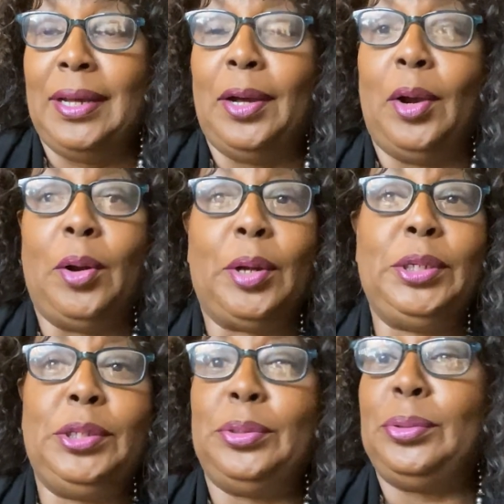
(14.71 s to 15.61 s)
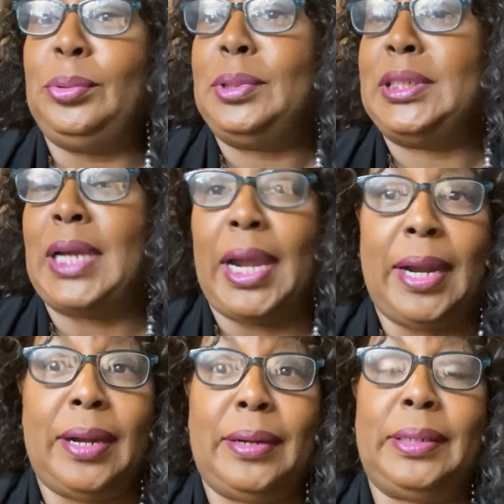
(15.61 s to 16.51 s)
Are you
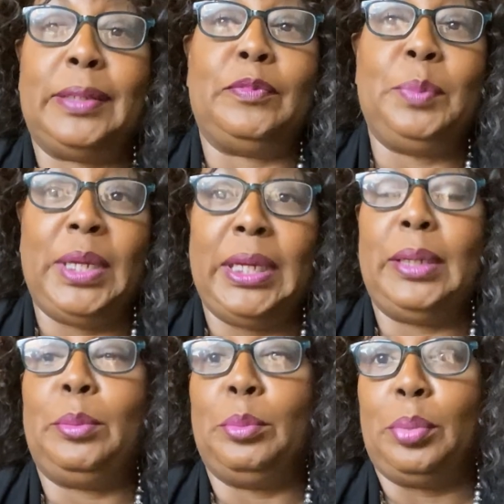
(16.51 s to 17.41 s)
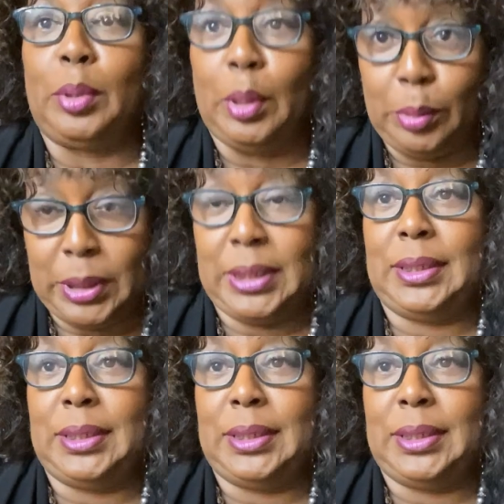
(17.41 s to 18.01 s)
tired of being broke?